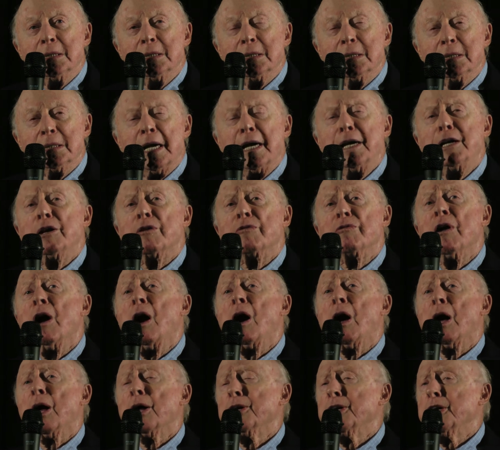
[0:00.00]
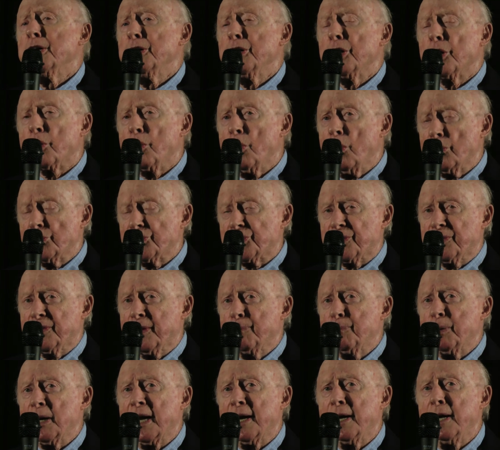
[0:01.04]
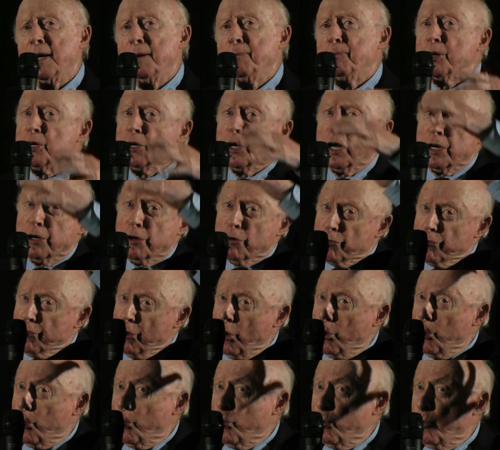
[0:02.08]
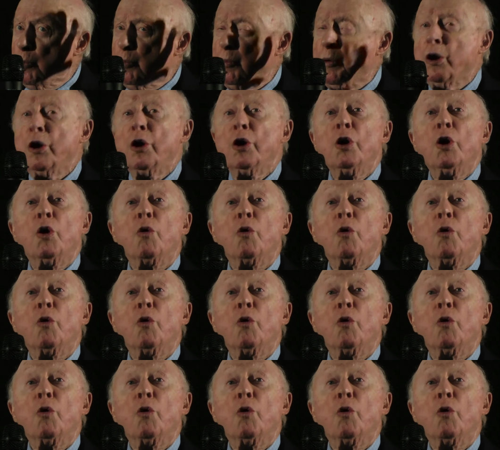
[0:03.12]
Later on in the course of the play, he put on a robe,